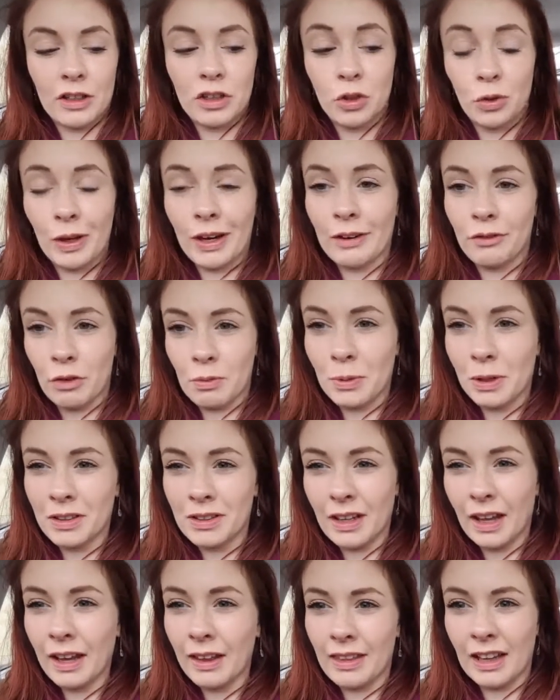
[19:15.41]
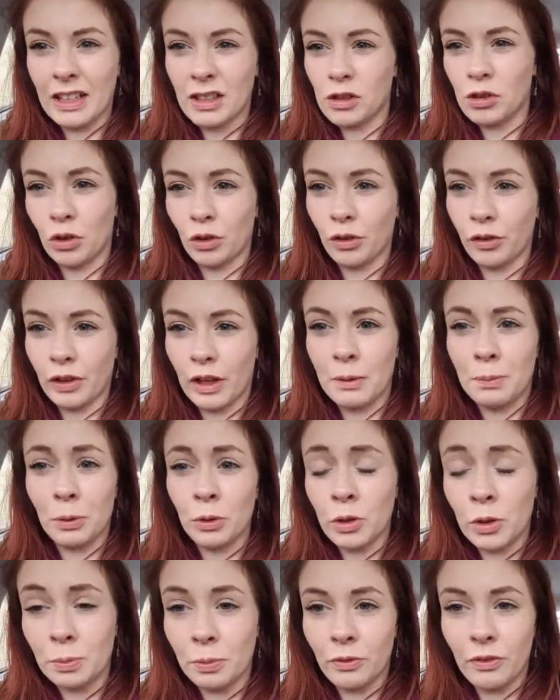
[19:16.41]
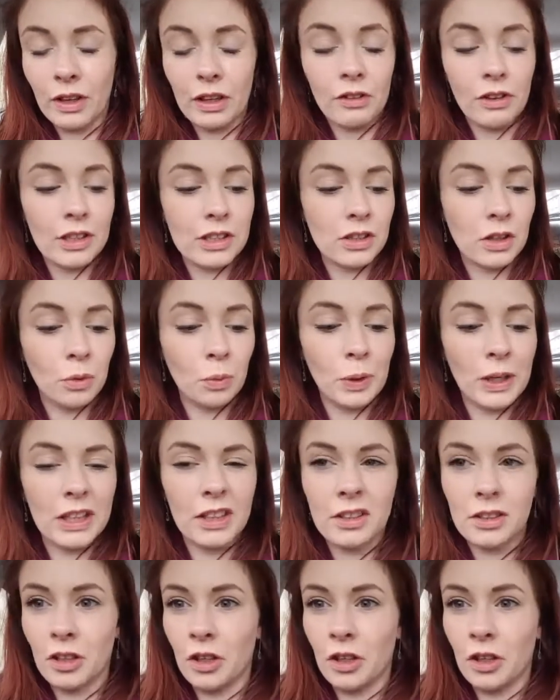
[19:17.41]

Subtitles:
I do that every Monday and then sort of keep on top of it the rest of the week.